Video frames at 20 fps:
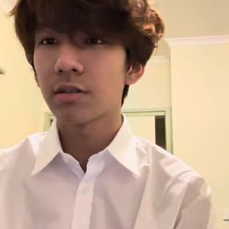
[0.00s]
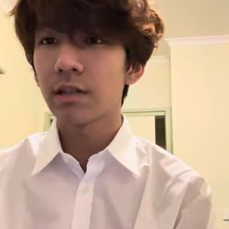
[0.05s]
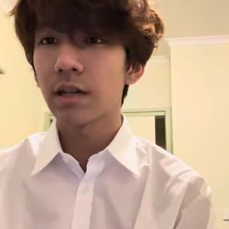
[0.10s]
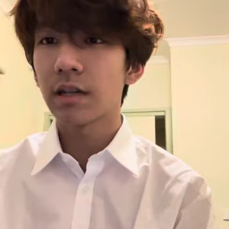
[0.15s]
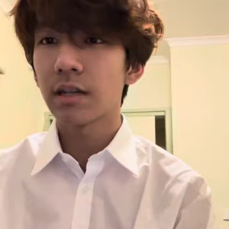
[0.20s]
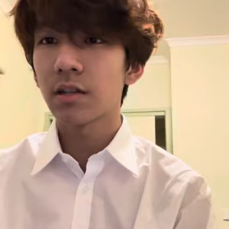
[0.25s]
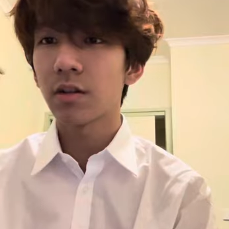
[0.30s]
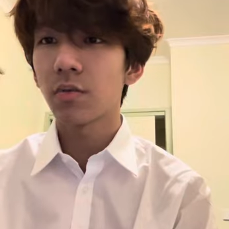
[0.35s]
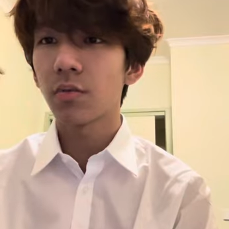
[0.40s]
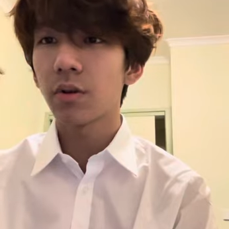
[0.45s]

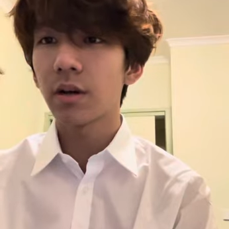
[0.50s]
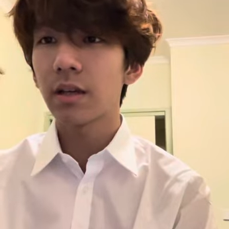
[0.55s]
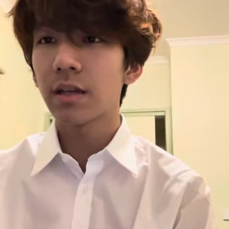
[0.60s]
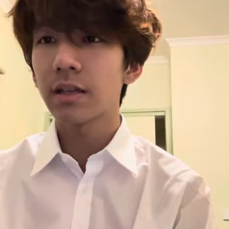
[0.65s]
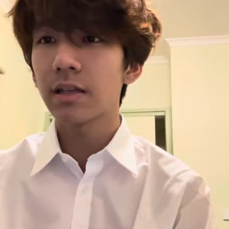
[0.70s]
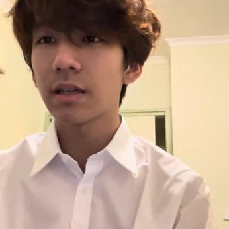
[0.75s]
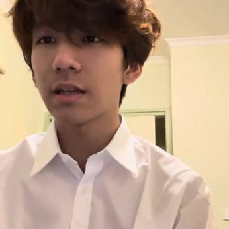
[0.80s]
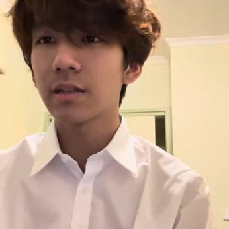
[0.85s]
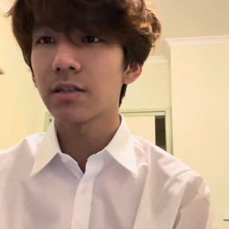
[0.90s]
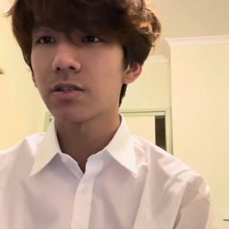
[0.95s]
and a
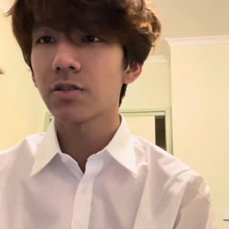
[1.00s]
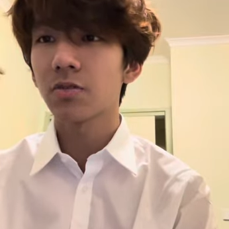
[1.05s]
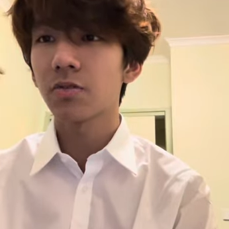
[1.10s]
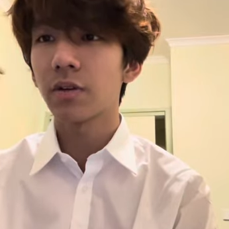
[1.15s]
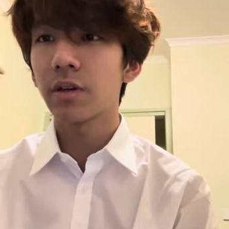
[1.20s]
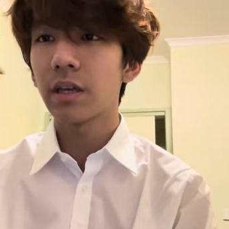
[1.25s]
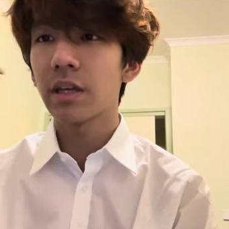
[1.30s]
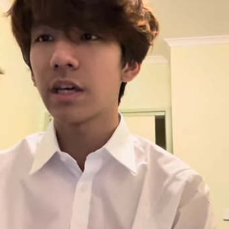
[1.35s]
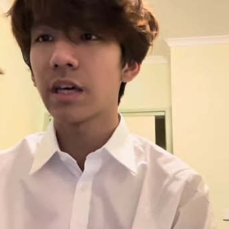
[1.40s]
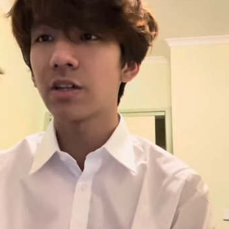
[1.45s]
willingness to
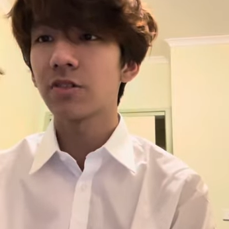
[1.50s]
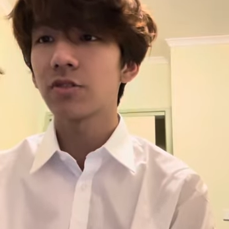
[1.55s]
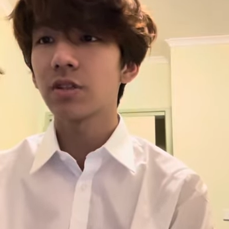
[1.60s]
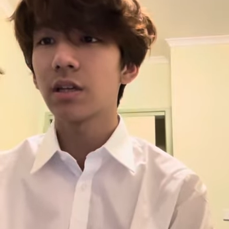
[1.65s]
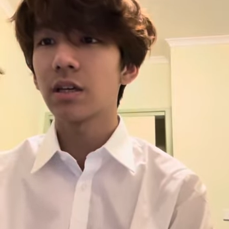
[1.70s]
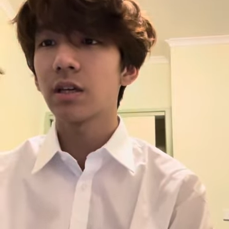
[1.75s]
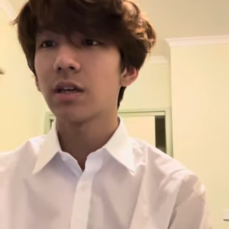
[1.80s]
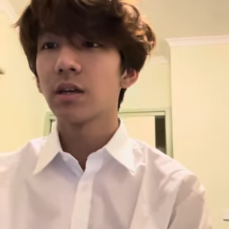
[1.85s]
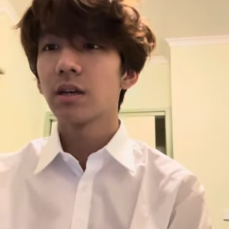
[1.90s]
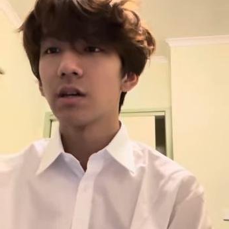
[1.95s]
engage
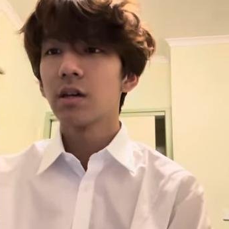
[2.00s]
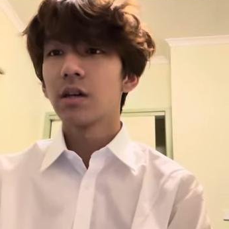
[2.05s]
in